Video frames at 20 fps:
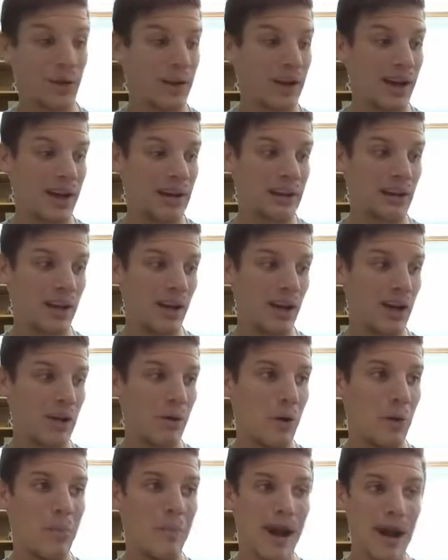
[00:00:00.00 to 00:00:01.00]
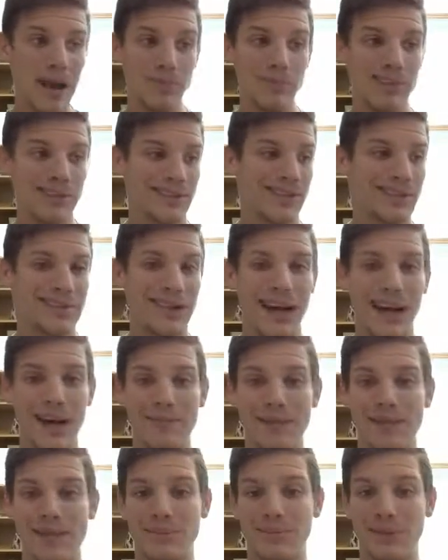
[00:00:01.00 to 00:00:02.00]
When I talk about my business,
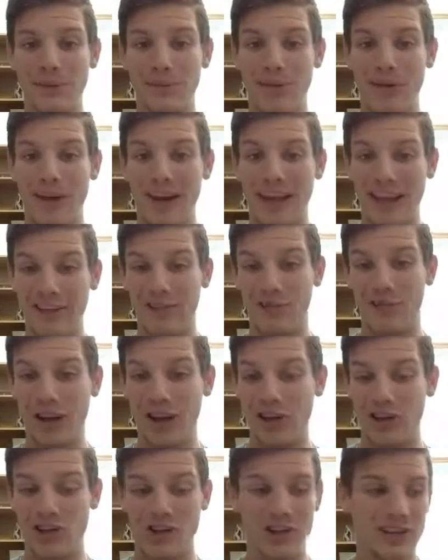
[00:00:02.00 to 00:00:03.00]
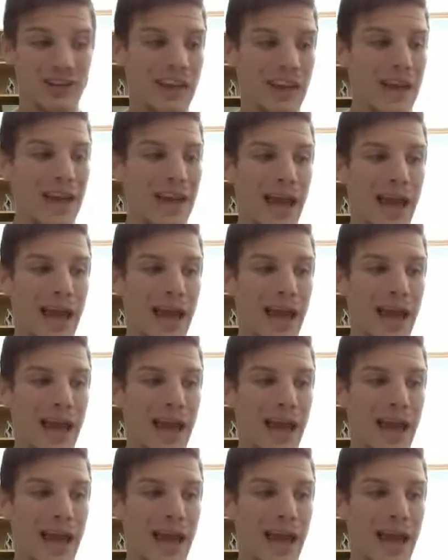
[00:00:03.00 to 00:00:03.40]
I'm simply providing information,